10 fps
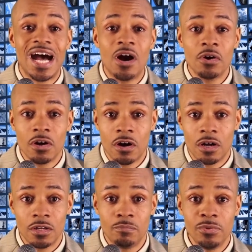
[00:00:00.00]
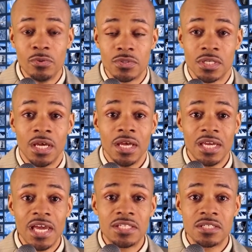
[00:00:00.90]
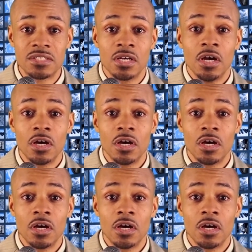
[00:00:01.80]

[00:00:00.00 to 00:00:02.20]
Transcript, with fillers: alcohol abuse cases,